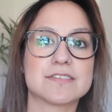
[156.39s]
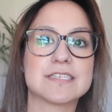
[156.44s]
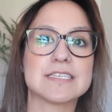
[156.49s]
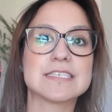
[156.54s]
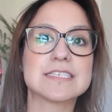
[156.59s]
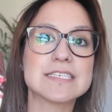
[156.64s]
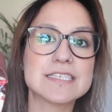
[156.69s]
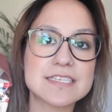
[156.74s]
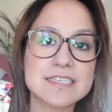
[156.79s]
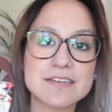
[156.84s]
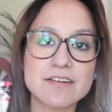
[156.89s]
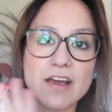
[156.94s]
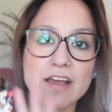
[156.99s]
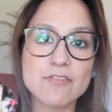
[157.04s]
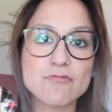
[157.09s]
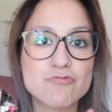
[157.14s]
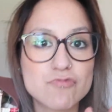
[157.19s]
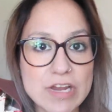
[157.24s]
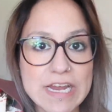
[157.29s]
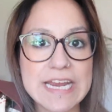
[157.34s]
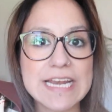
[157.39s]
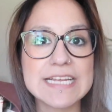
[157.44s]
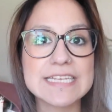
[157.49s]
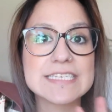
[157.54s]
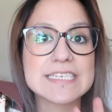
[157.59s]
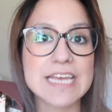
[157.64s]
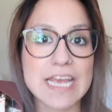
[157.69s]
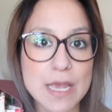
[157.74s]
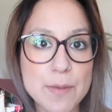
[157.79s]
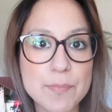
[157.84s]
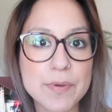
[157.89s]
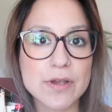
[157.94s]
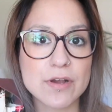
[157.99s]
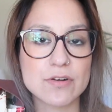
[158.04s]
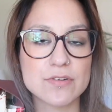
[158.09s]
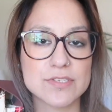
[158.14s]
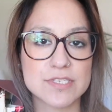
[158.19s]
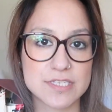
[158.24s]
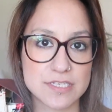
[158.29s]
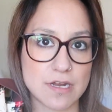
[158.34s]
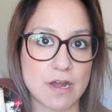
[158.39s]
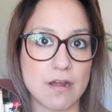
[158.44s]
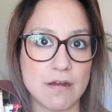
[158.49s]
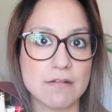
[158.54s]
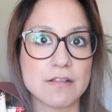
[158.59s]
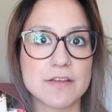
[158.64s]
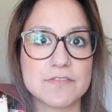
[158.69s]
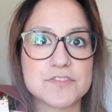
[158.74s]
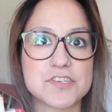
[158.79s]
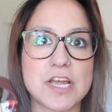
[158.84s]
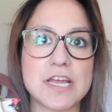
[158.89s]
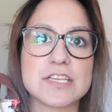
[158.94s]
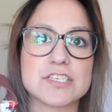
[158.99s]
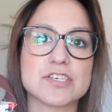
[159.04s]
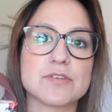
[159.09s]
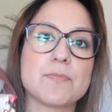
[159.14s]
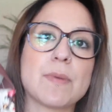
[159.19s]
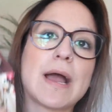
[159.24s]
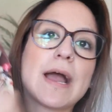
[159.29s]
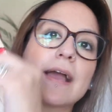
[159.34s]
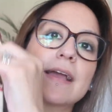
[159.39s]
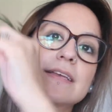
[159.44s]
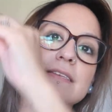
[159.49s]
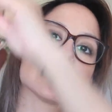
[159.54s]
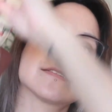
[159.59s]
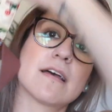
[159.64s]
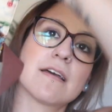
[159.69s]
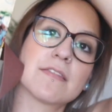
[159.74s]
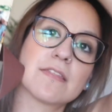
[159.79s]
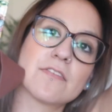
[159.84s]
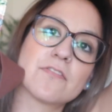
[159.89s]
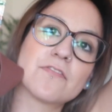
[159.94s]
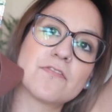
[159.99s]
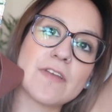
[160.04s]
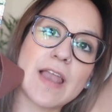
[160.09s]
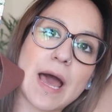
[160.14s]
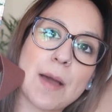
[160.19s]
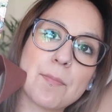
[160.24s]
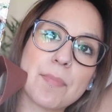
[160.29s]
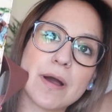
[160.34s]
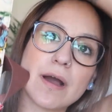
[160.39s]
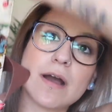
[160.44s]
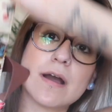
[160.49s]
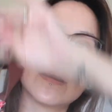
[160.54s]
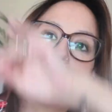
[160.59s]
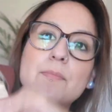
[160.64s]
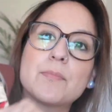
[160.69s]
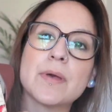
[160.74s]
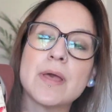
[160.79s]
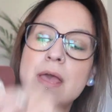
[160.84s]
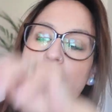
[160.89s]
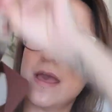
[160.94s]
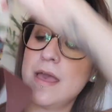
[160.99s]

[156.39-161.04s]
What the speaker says: So this is the like really typical style of changing bag. It's like the flap up.